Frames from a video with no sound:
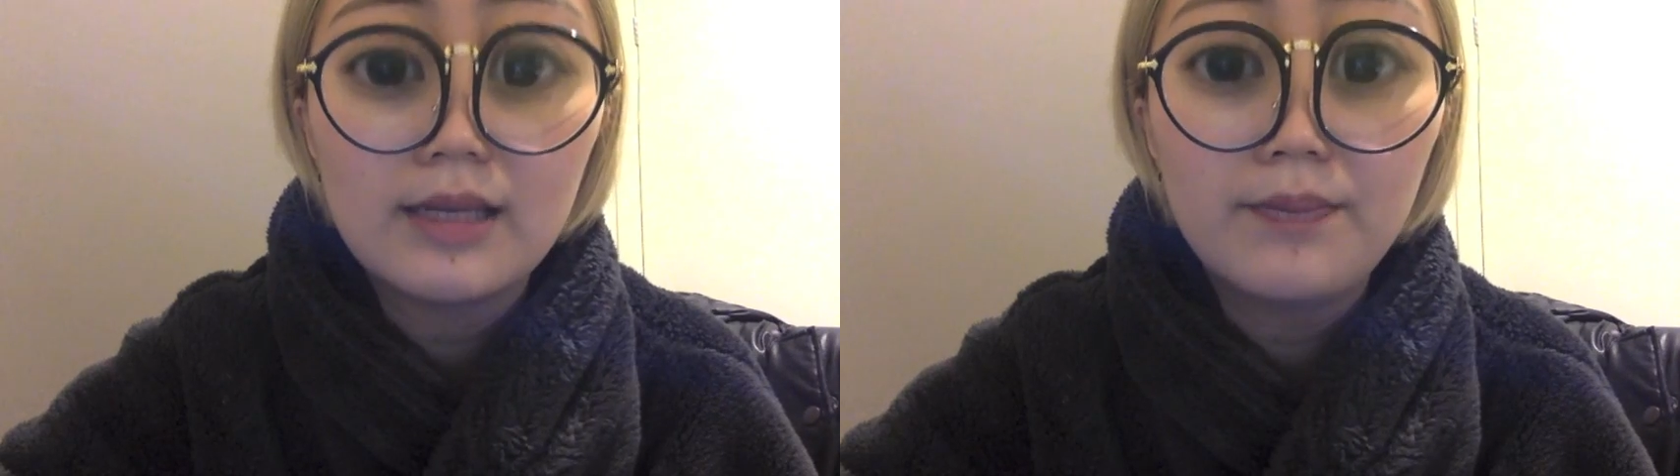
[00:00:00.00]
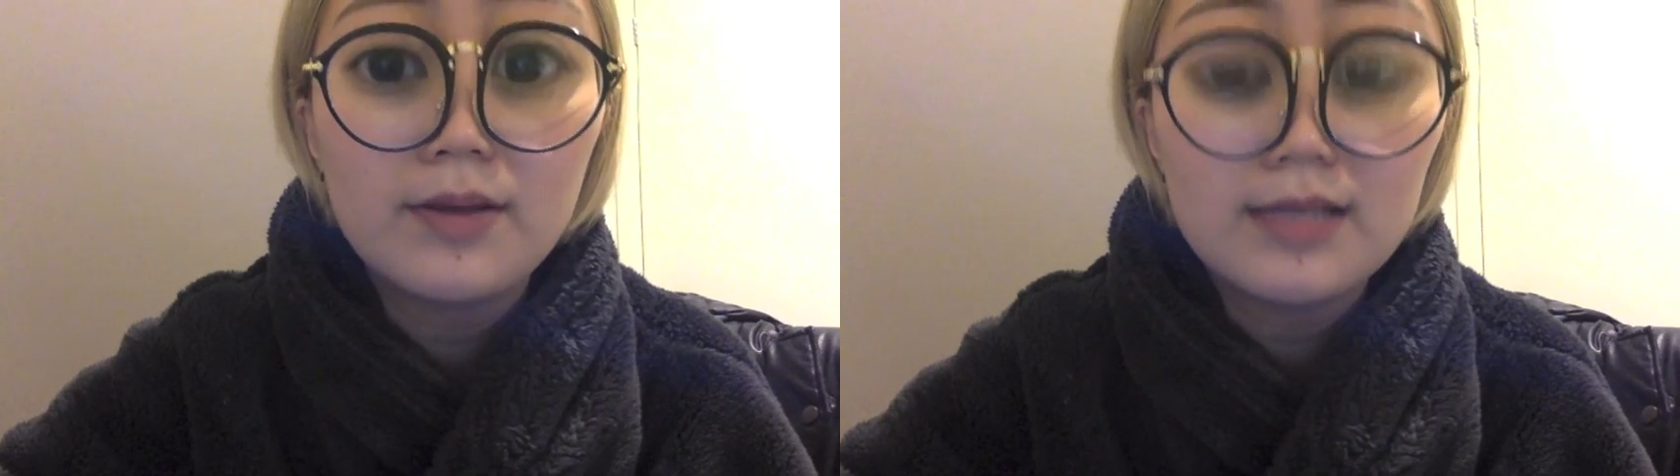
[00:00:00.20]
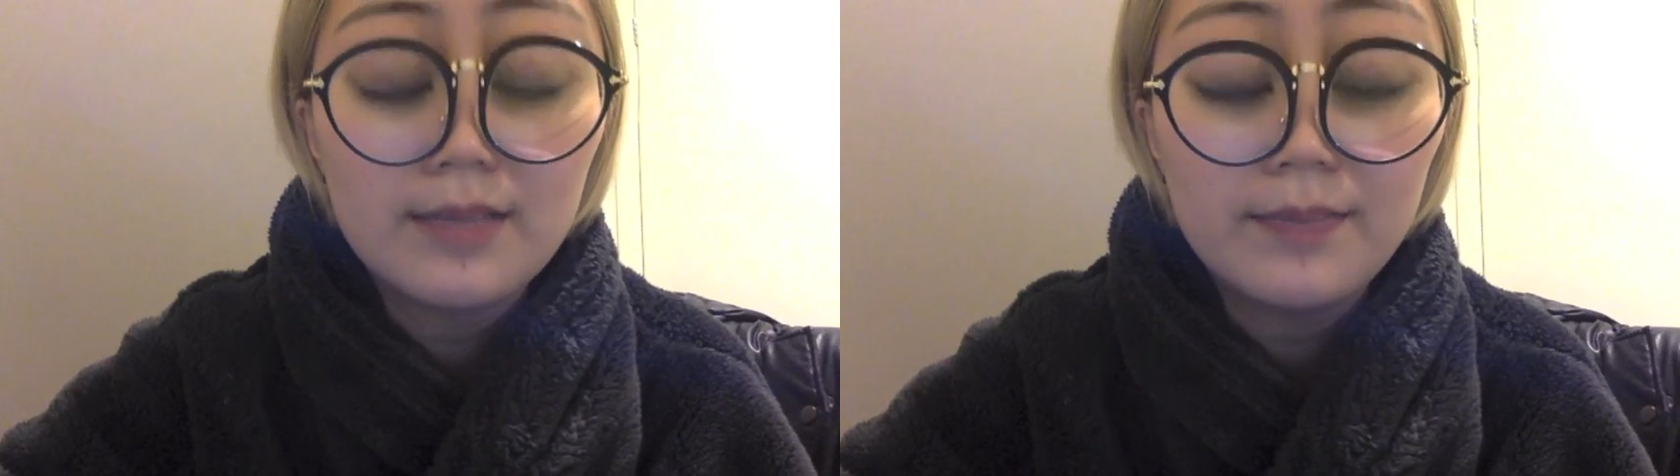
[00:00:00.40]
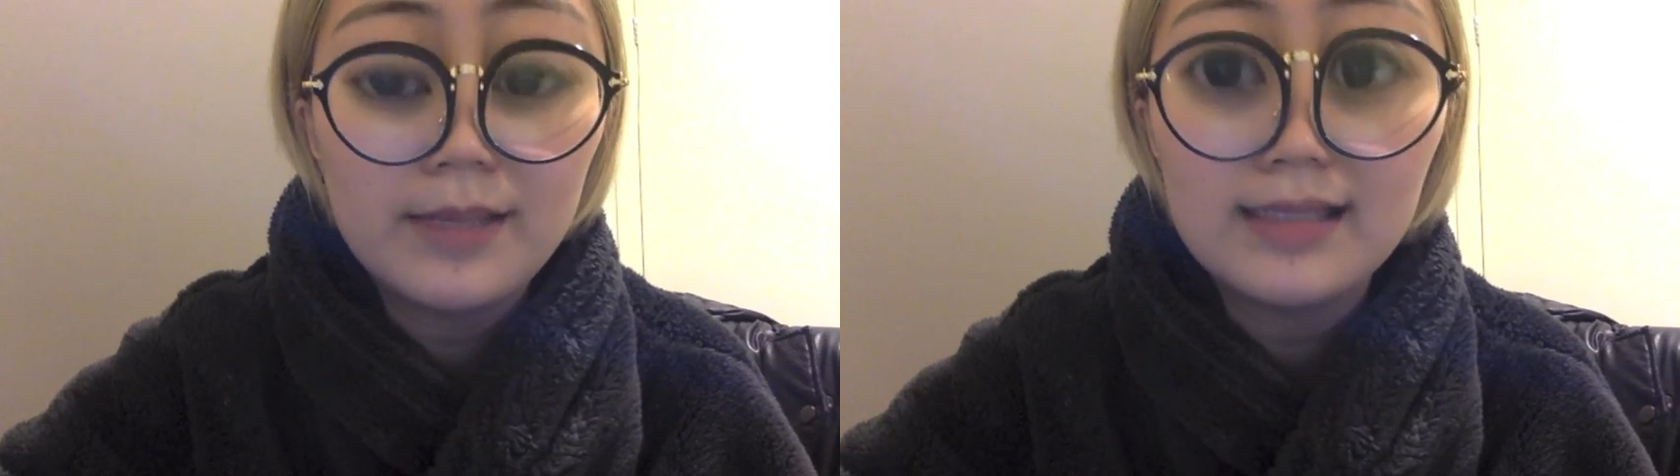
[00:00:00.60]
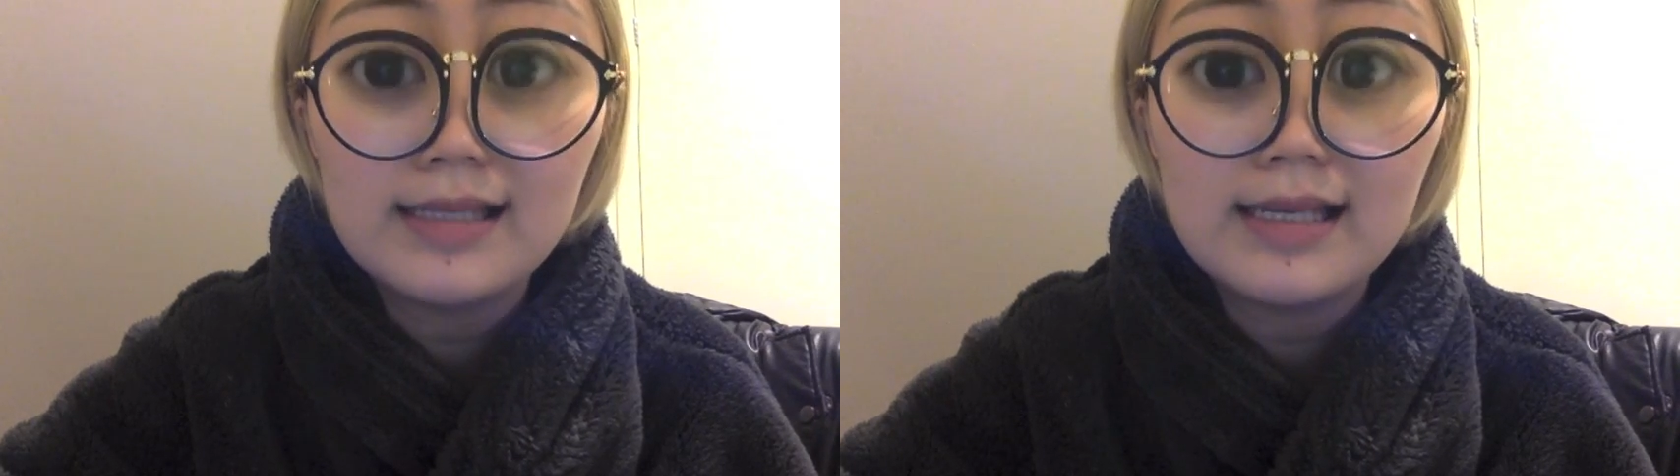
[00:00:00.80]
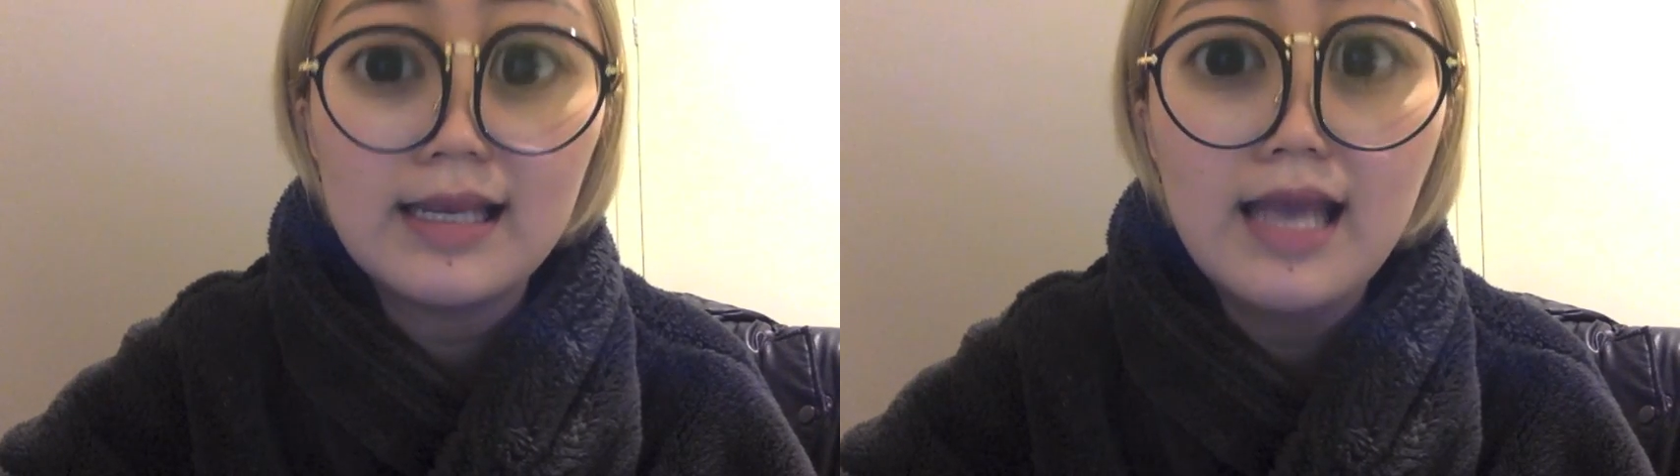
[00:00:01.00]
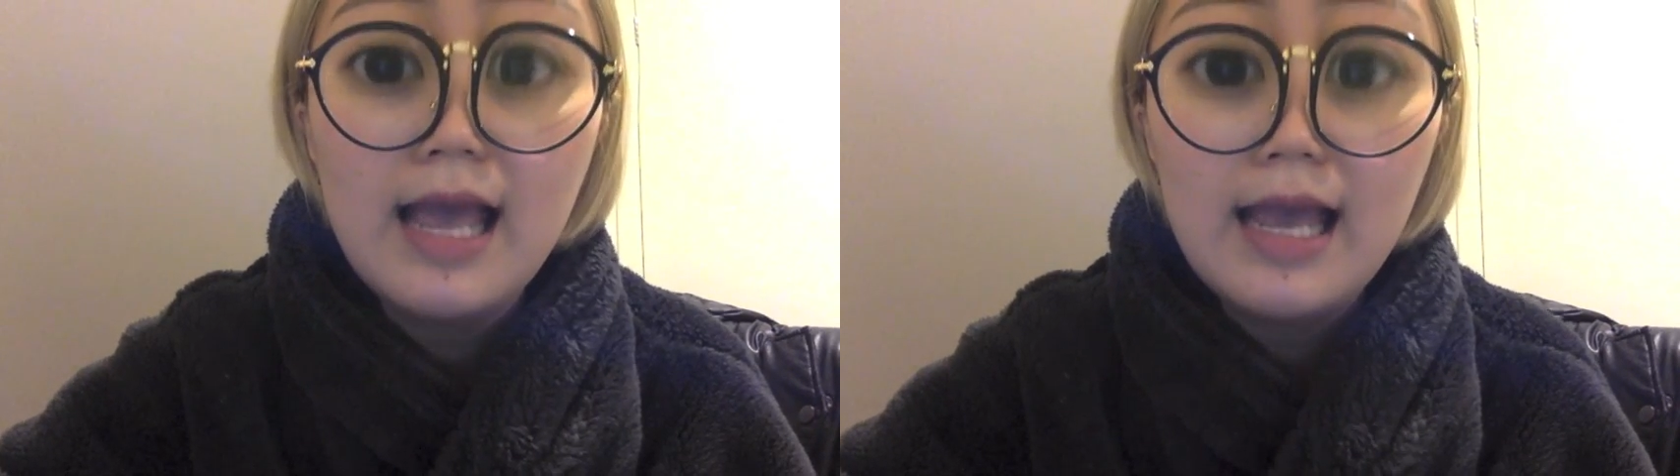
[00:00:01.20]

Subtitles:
a possibility,